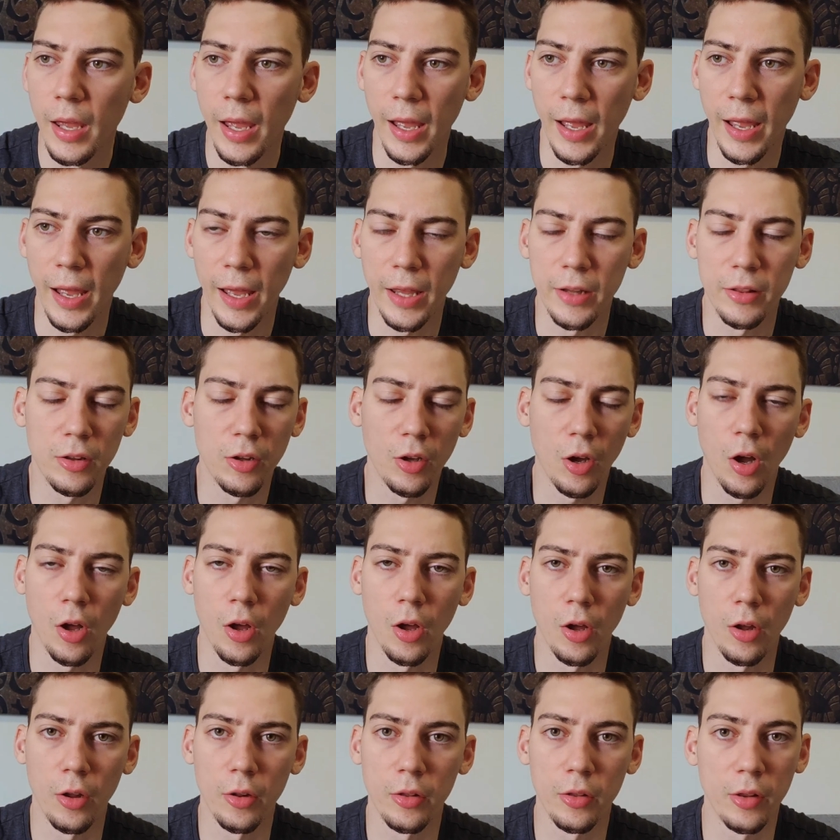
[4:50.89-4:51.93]
And
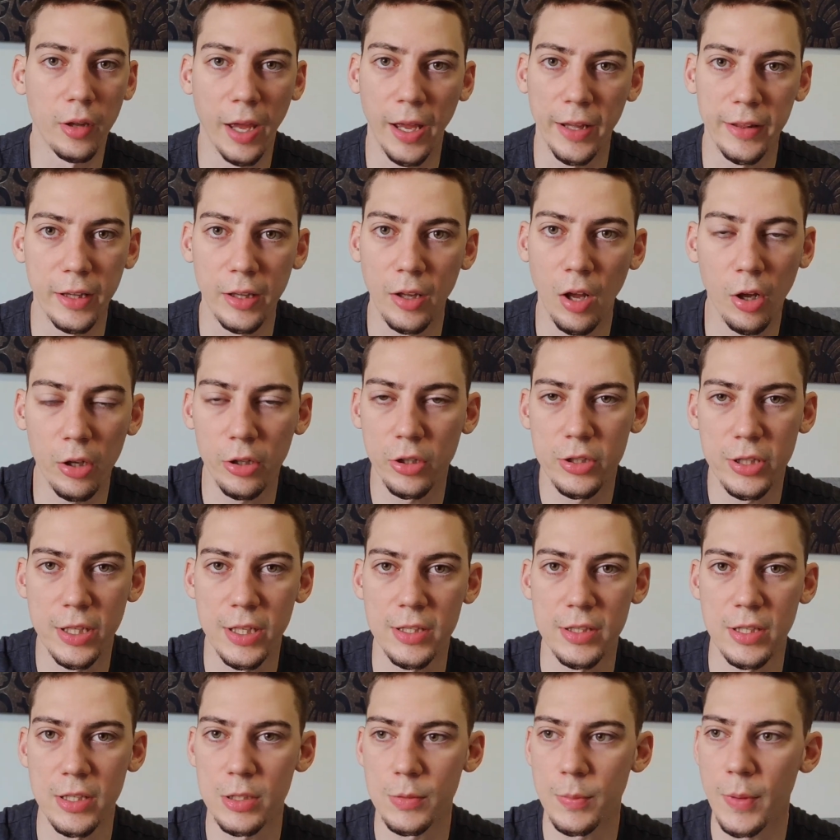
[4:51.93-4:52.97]
on I did other
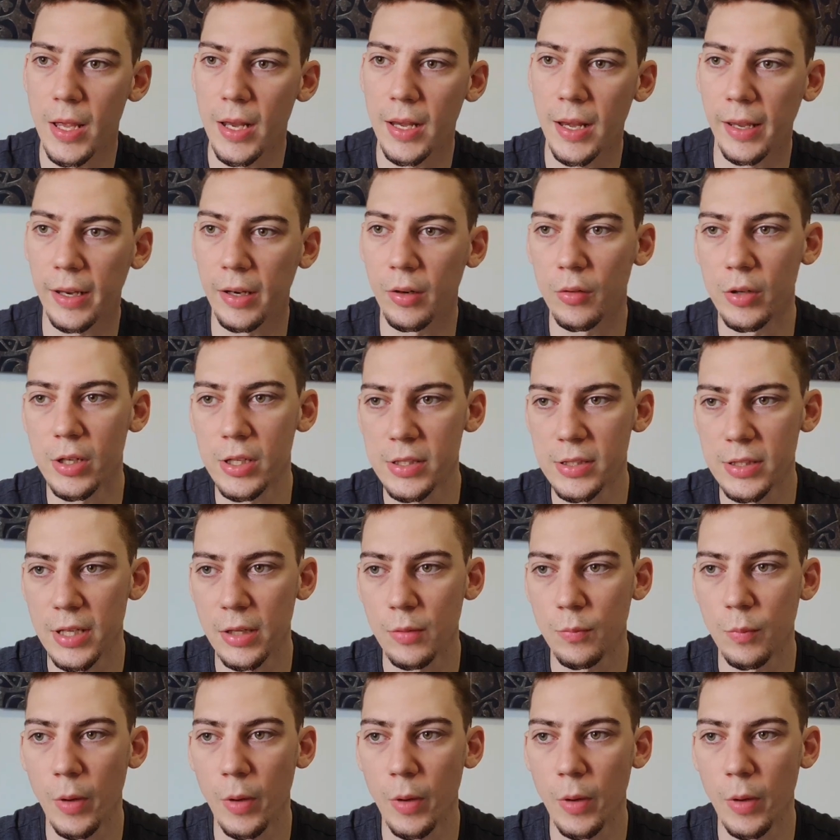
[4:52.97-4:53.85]
things as well, like a real estate